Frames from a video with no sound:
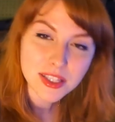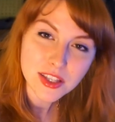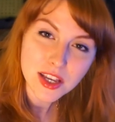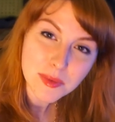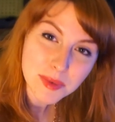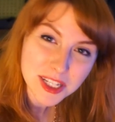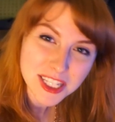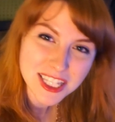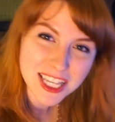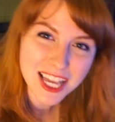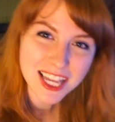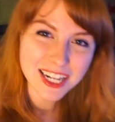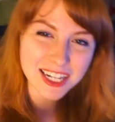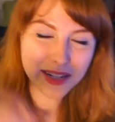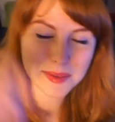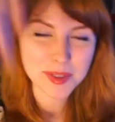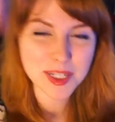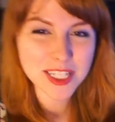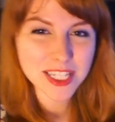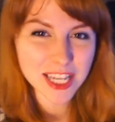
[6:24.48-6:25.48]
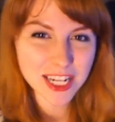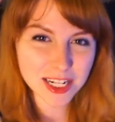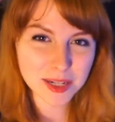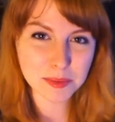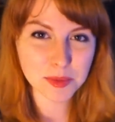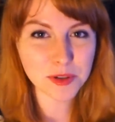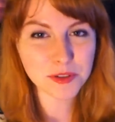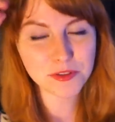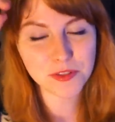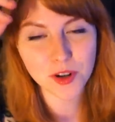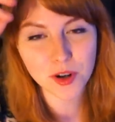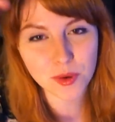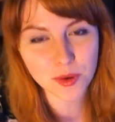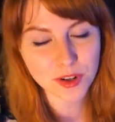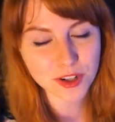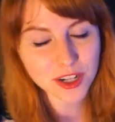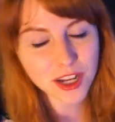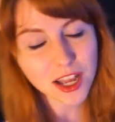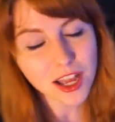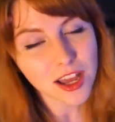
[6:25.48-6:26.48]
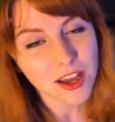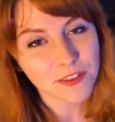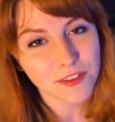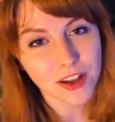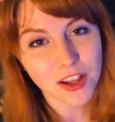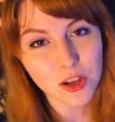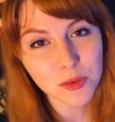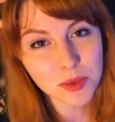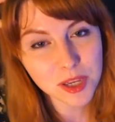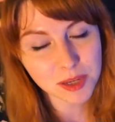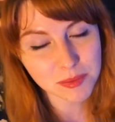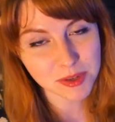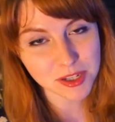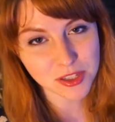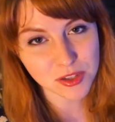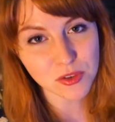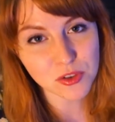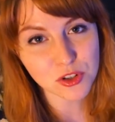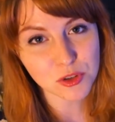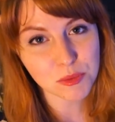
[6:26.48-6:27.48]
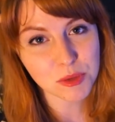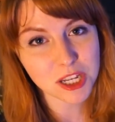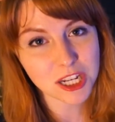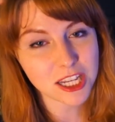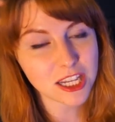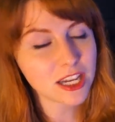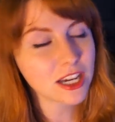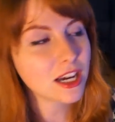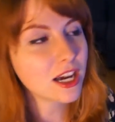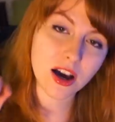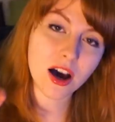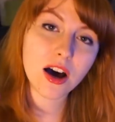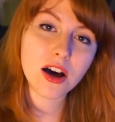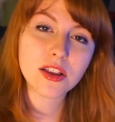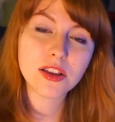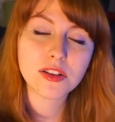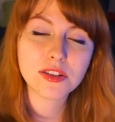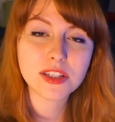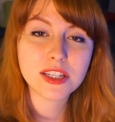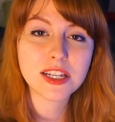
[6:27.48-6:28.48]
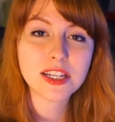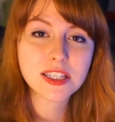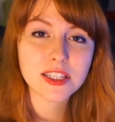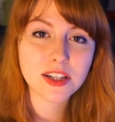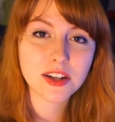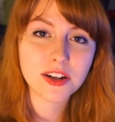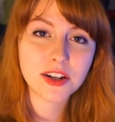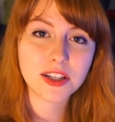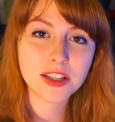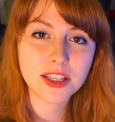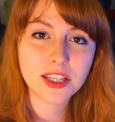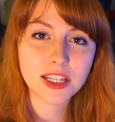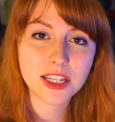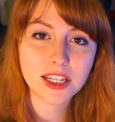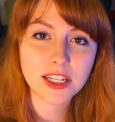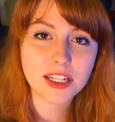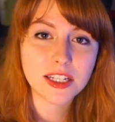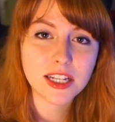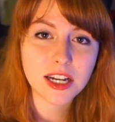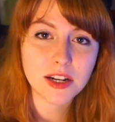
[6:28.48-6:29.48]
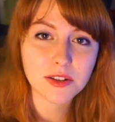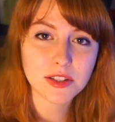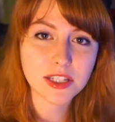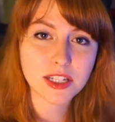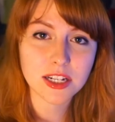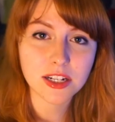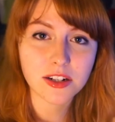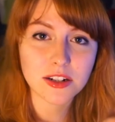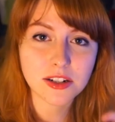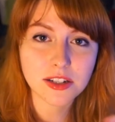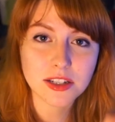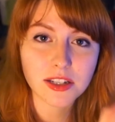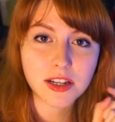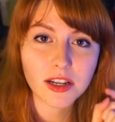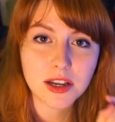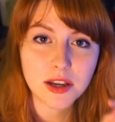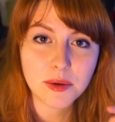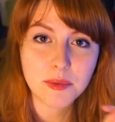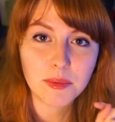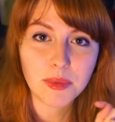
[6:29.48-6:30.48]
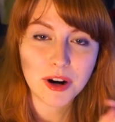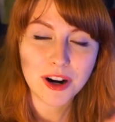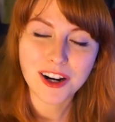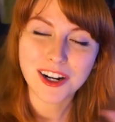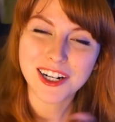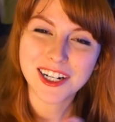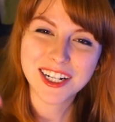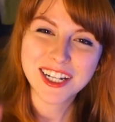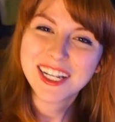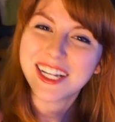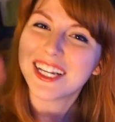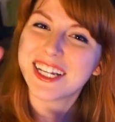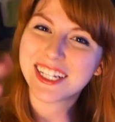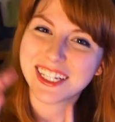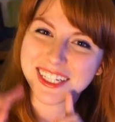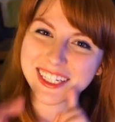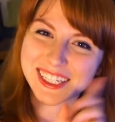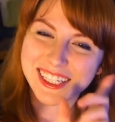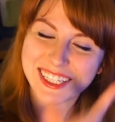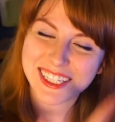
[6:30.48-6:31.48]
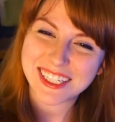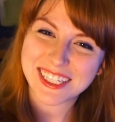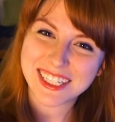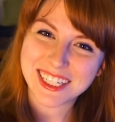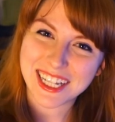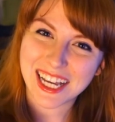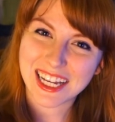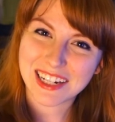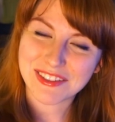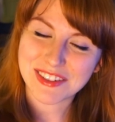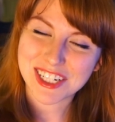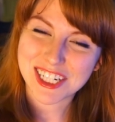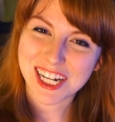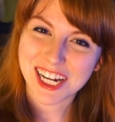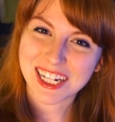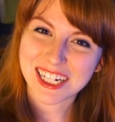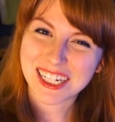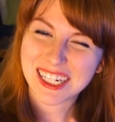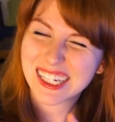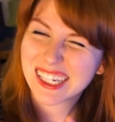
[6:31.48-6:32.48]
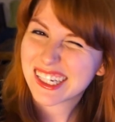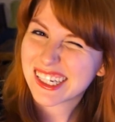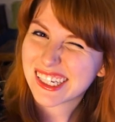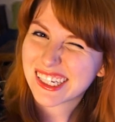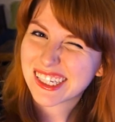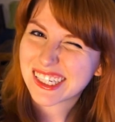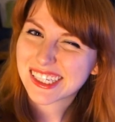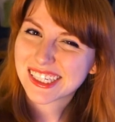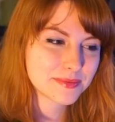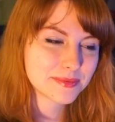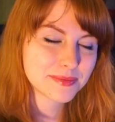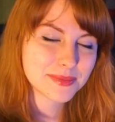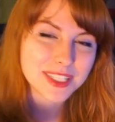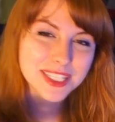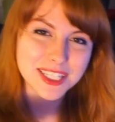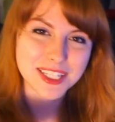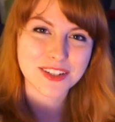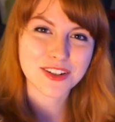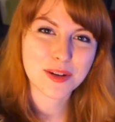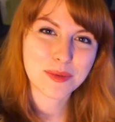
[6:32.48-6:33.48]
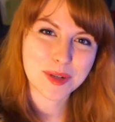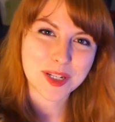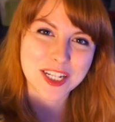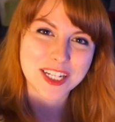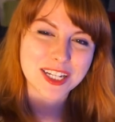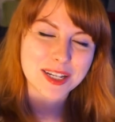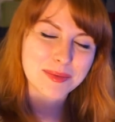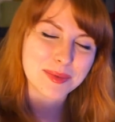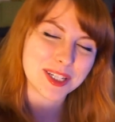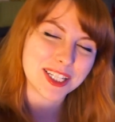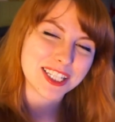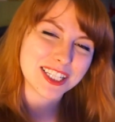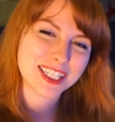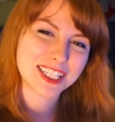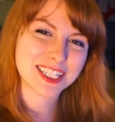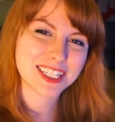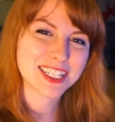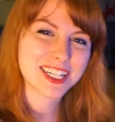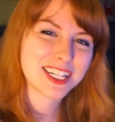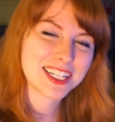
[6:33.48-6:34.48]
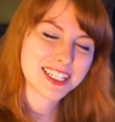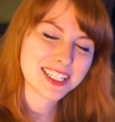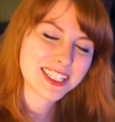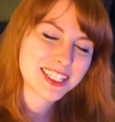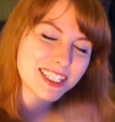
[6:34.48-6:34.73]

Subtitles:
So I'm excited. I'm excited to move forward. Follow me on my social media. All those links are in the downstairs part. Not a vagina. The description, I mean, it's not.